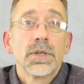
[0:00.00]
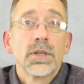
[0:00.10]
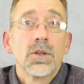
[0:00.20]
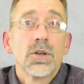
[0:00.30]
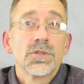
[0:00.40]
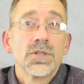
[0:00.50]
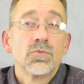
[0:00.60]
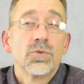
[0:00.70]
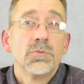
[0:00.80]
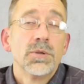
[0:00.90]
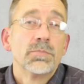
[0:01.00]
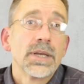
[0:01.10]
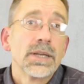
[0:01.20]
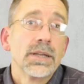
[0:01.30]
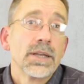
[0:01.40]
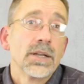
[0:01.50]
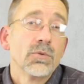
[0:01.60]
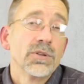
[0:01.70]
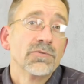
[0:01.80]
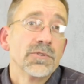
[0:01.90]
and losses would be paid at
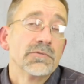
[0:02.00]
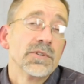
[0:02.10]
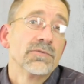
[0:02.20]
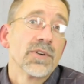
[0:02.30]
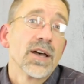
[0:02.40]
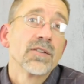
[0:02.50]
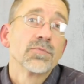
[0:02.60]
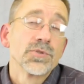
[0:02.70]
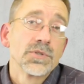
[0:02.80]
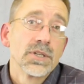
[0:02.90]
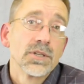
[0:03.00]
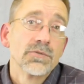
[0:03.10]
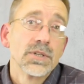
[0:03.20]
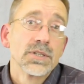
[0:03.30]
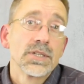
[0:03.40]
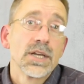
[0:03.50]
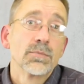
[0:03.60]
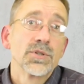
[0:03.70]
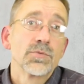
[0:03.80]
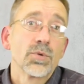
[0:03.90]
only 55% of the
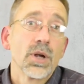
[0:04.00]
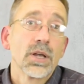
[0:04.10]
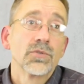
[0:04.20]
established price.